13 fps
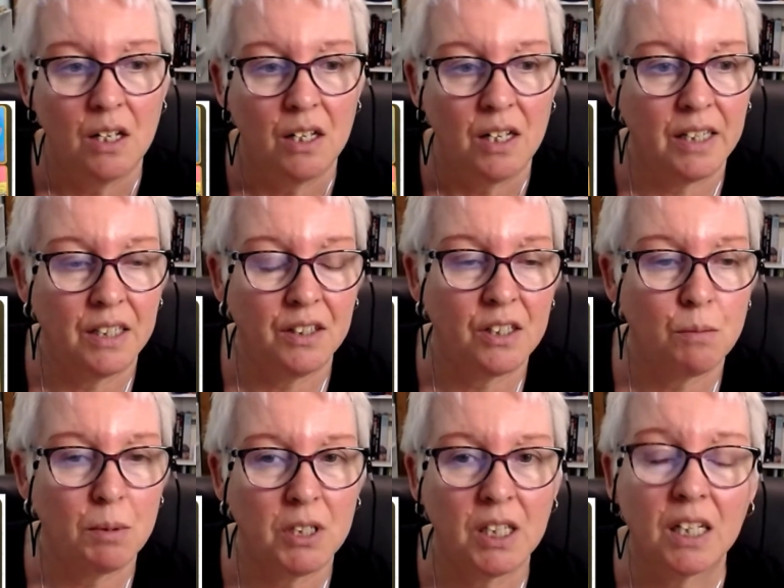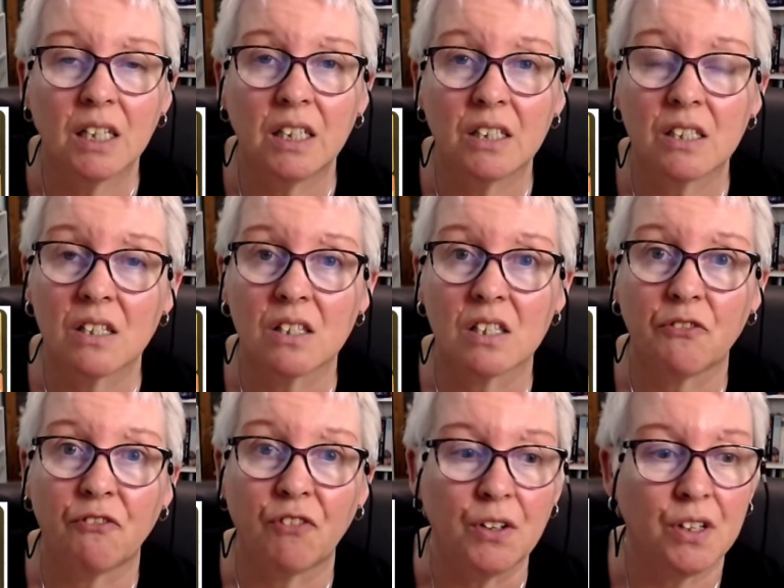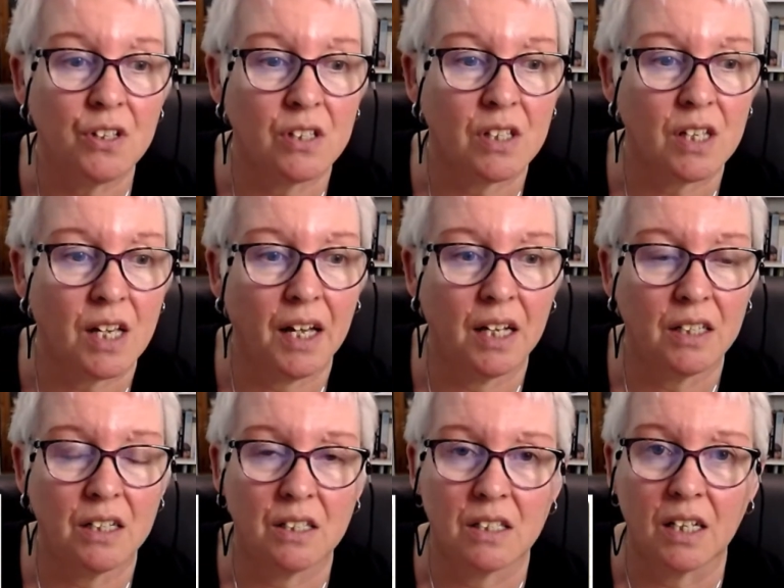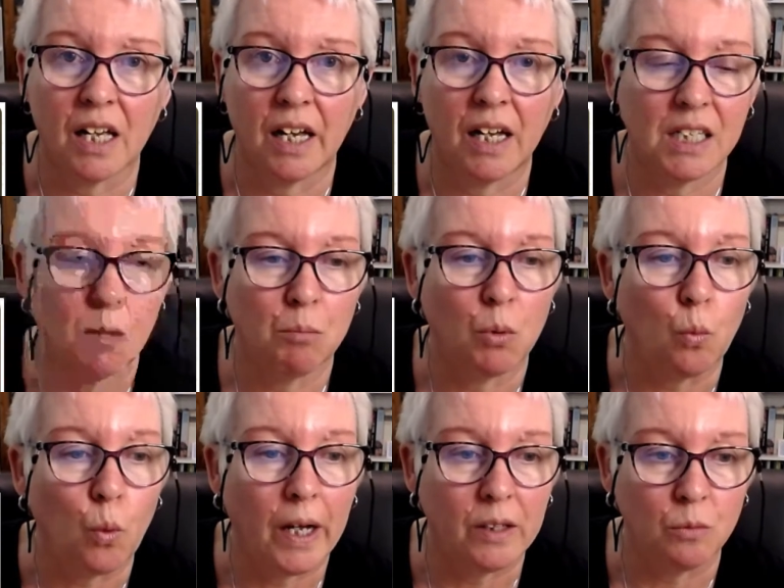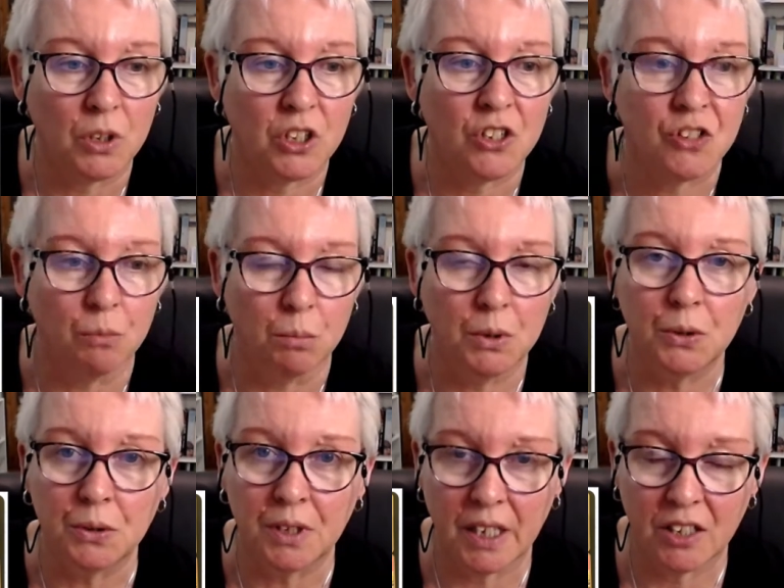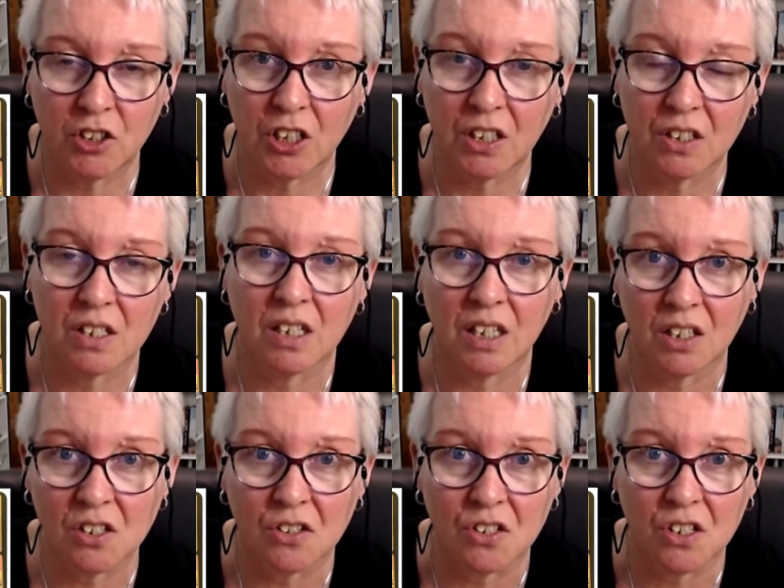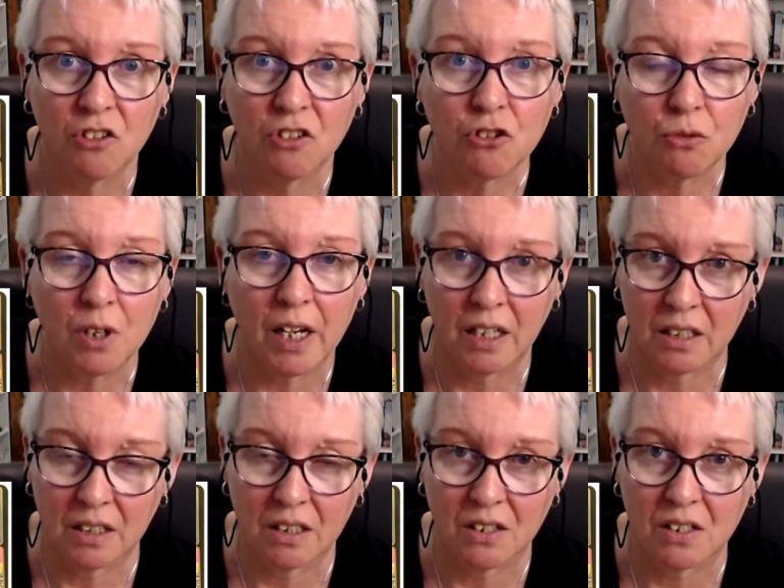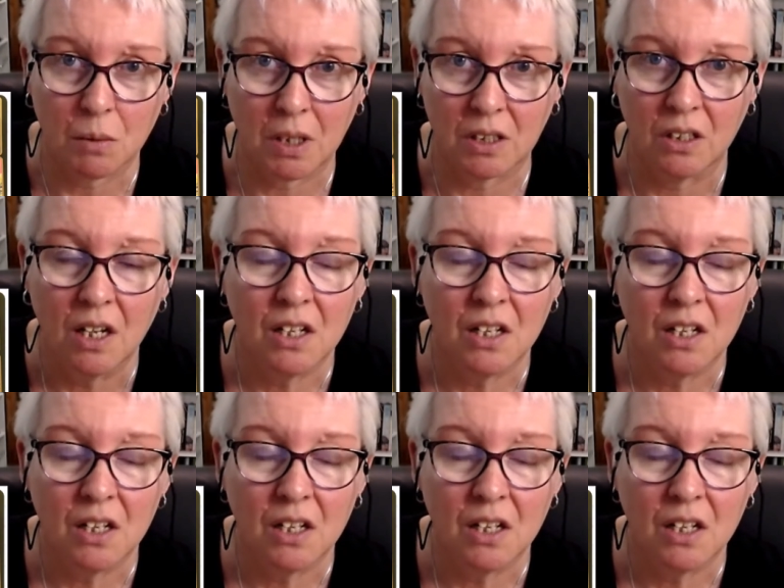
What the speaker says: And in this particular instance, the focus card is the card number 1, which is the moon. And as you can see, it's the central card in this one.